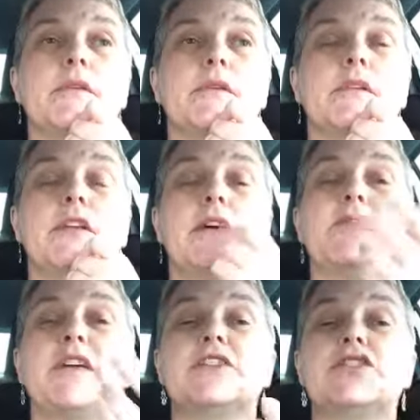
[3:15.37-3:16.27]
You'd have
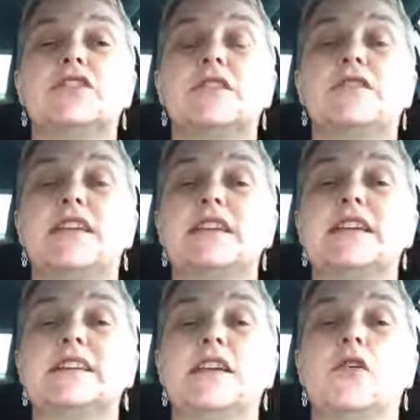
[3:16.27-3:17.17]
fixtures and
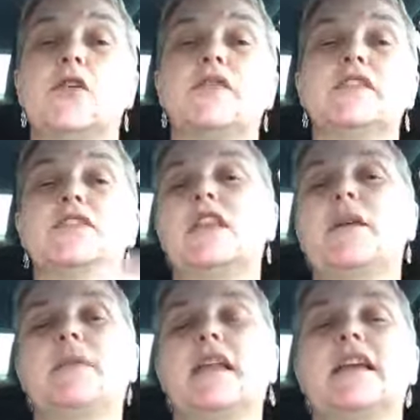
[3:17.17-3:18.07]
fittings in an office, so
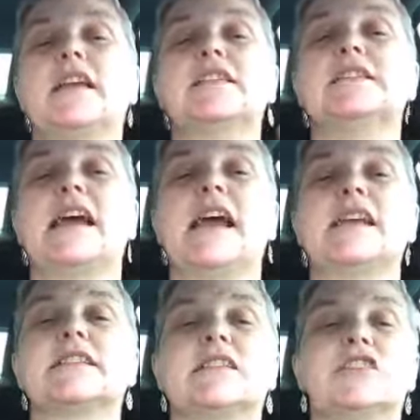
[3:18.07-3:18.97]
that'd be like your
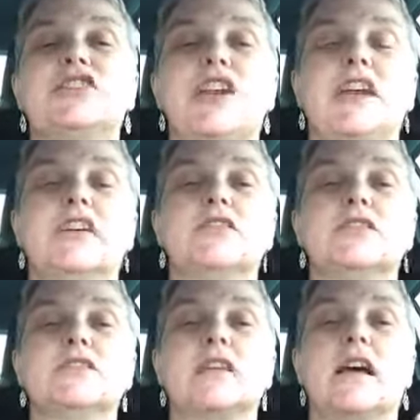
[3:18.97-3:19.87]
desk and
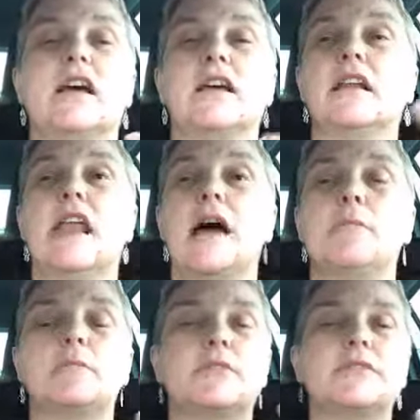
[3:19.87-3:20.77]
chairs,
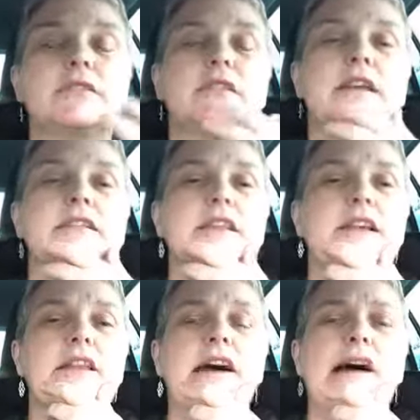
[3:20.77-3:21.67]
lamps, things
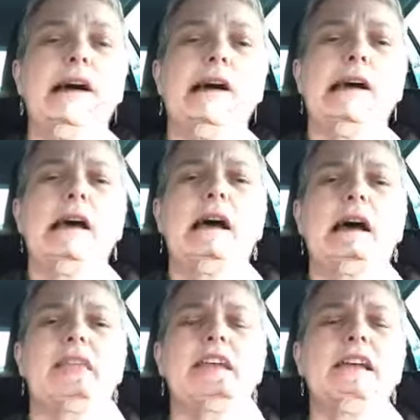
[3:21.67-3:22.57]
like that.
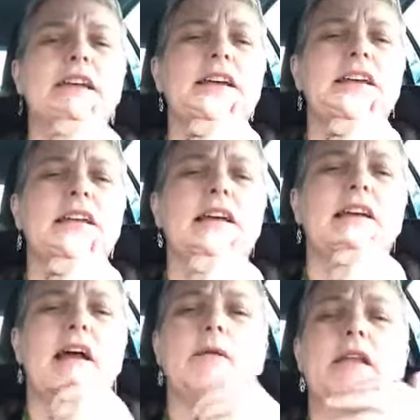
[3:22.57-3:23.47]
I
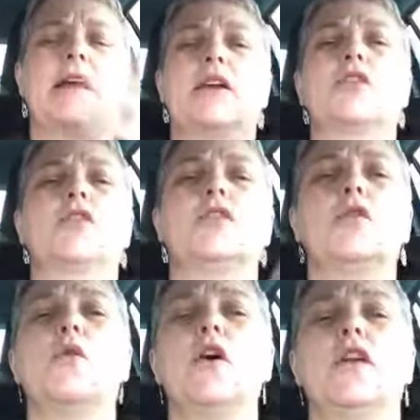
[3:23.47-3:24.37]
could
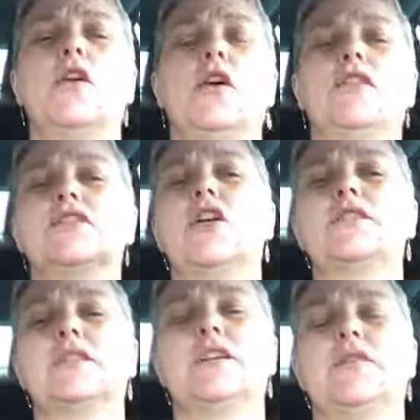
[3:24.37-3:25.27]
go on and on. There's
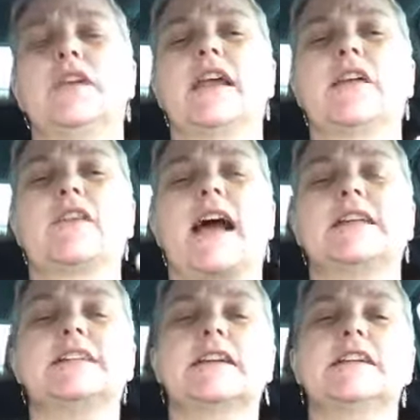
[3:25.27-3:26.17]
lots of different kind of
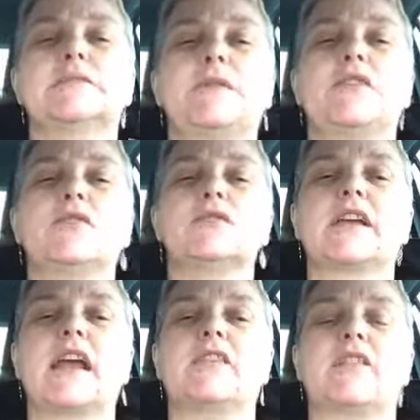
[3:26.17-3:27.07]
categories, but those are
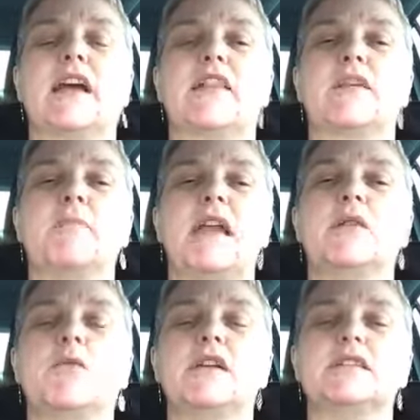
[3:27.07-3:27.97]
kind of like the
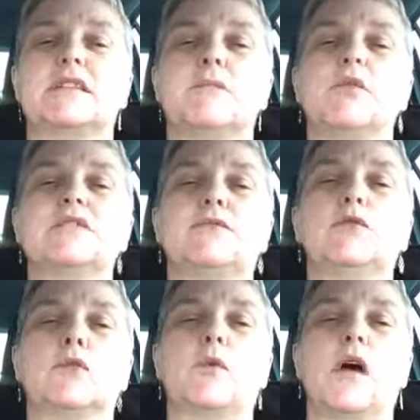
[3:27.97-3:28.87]
main ones that most
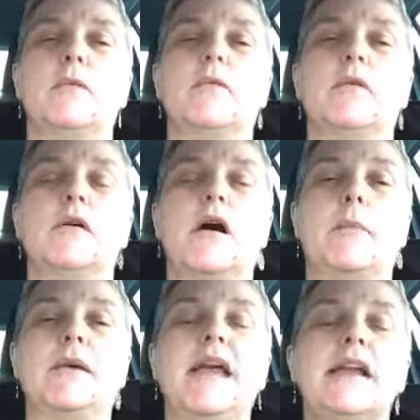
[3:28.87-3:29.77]
folk will come
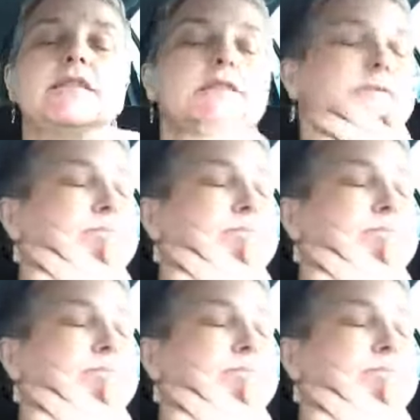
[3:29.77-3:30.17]
up against.